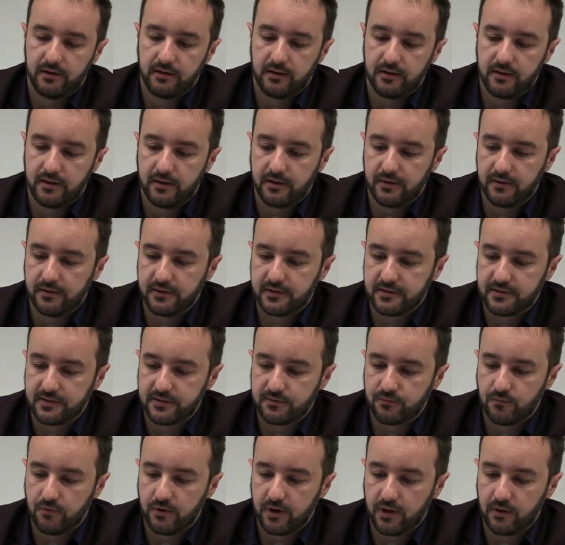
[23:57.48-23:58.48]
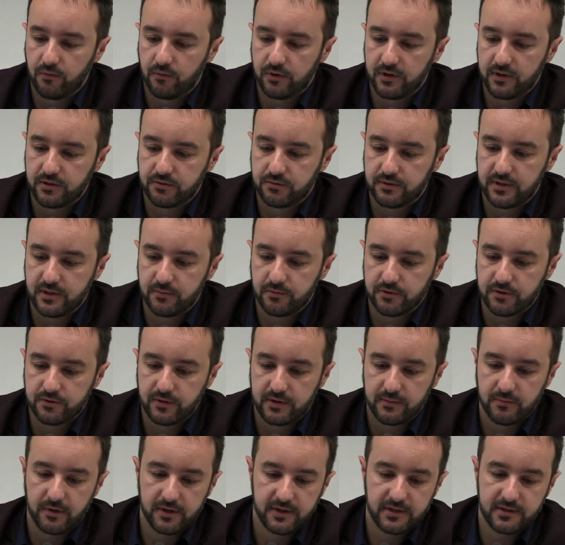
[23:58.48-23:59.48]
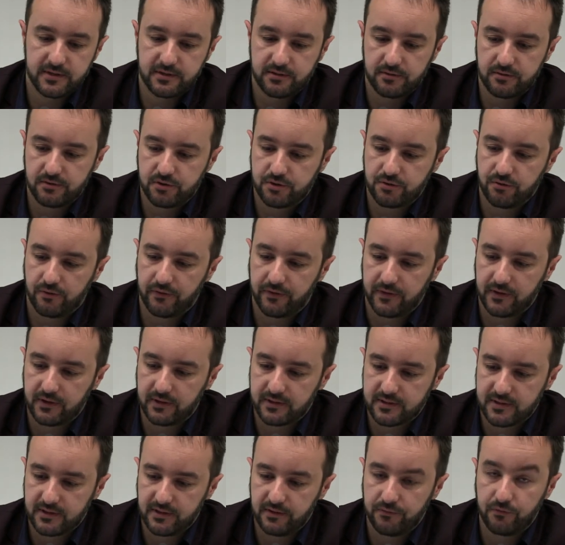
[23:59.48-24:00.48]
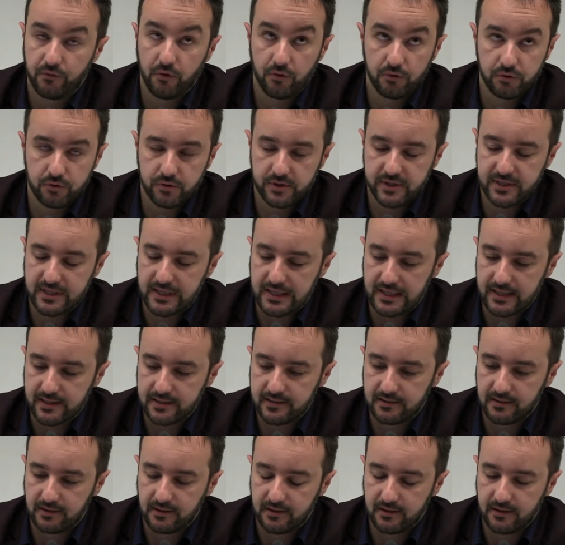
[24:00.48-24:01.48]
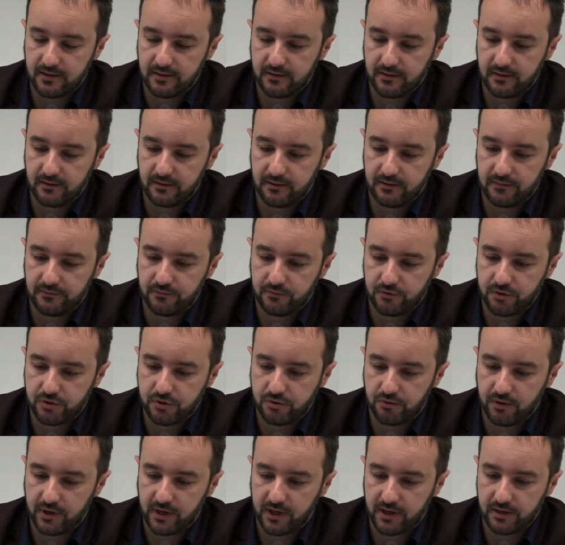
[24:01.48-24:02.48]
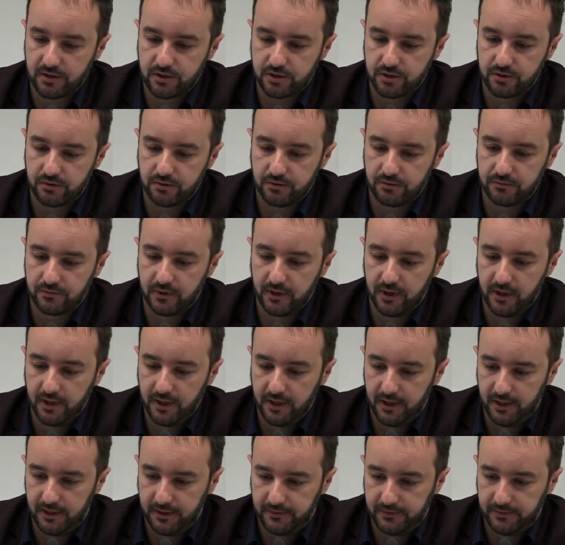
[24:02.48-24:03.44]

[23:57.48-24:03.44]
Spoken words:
And this is what I wanted to demonstrate, but it's short things. And if you want to see it, for sure I can show you.